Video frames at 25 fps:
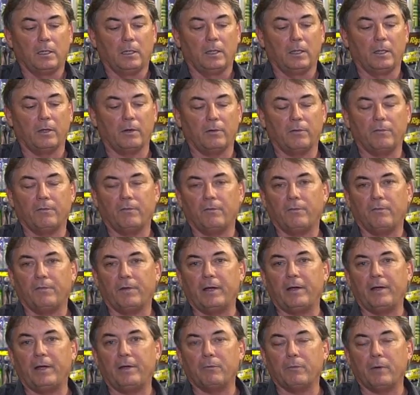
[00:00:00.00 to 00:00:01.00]
They're
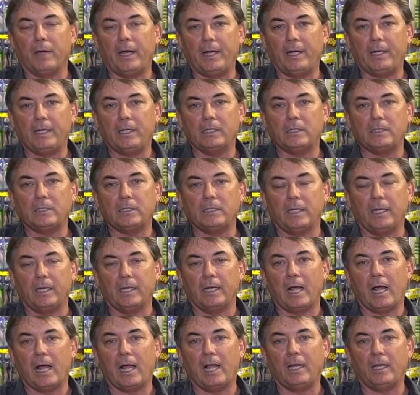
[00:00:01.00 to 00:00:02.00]
very radiused
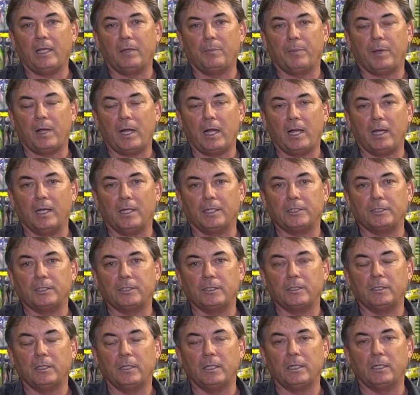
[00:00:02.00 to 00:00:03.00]
and highly
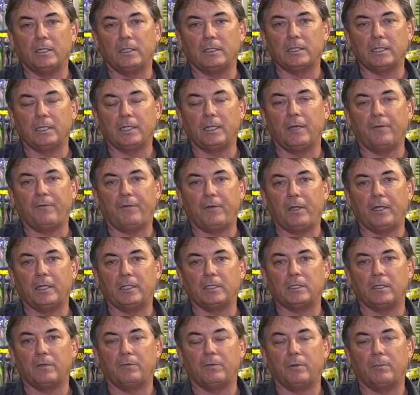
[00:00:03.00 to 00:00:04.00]
polished. The
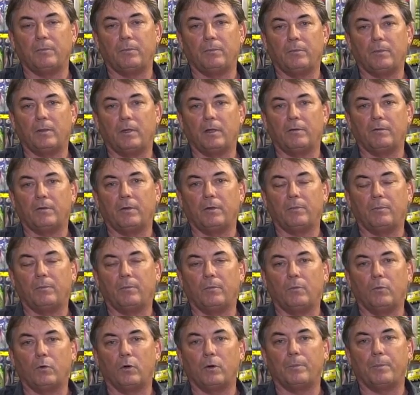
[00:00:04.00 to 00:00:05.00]
significance of
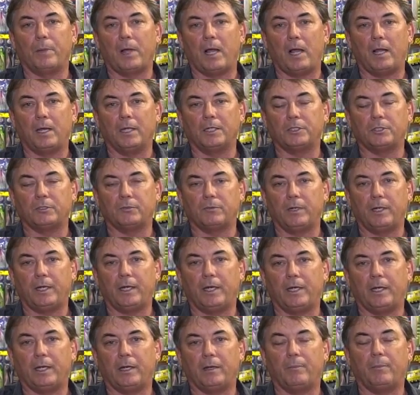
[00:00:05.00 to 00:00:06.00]
a more polished
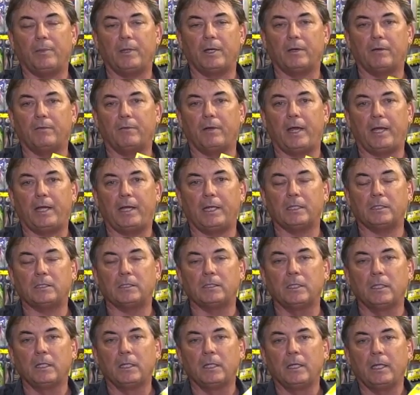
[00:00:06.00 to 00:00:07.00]
ring and a bigger
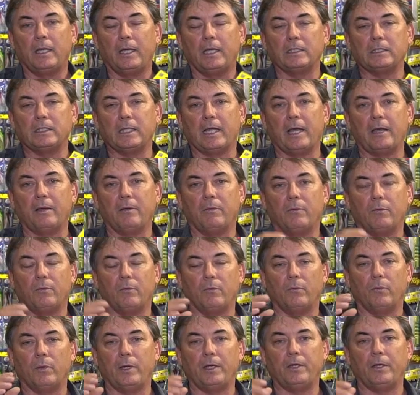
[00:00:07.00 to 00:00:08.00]
radius is that
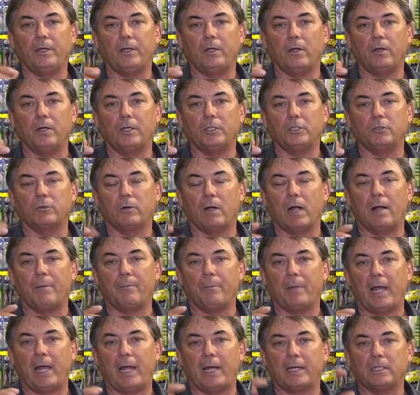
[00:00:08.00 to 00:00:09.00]
when you go to
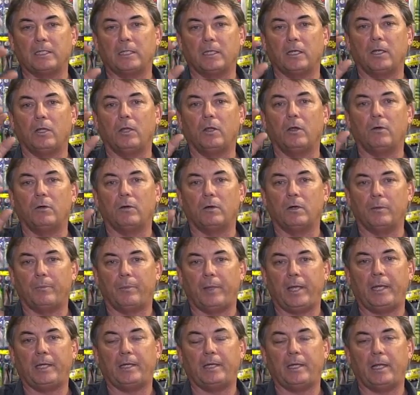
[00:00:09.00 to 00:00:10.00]
drop back to lower a
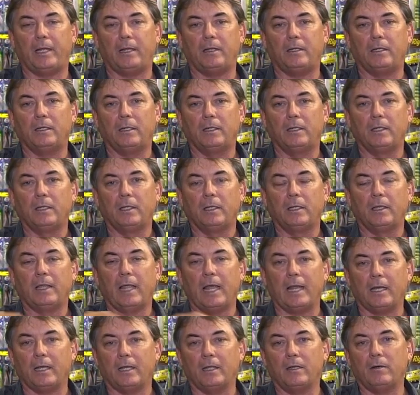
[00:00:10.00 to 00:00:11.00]
bait down,
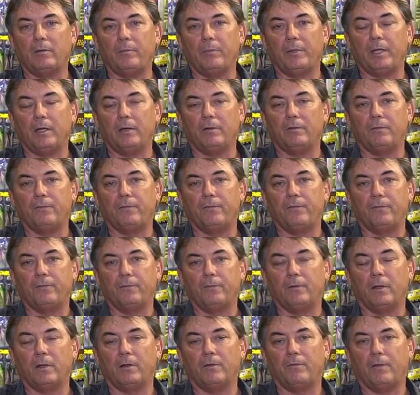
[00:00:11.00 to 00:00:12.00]
that little bit
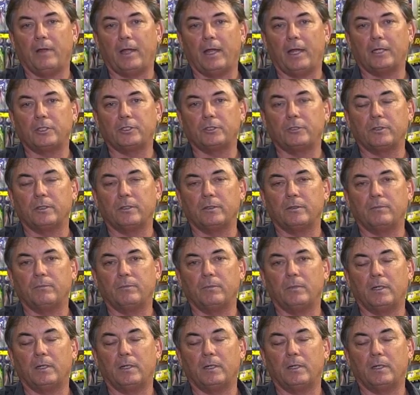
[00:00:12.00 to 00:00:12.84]
of extra